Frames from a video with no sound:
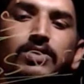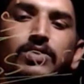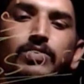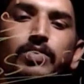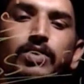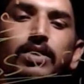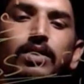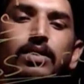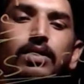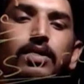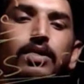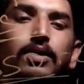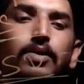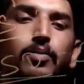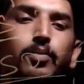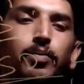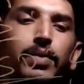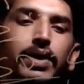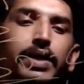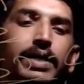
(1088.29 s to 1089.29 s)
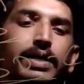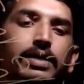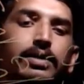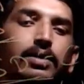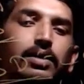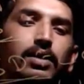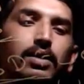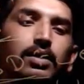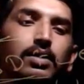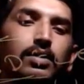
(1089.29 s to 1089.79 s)
MRD stands
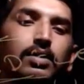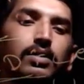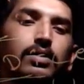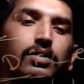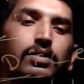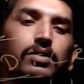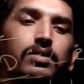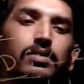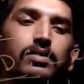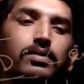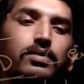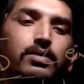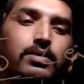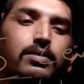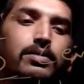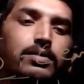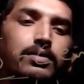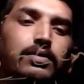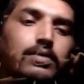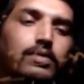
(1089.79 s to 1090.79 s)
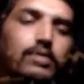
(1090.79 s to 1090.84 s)
for Medical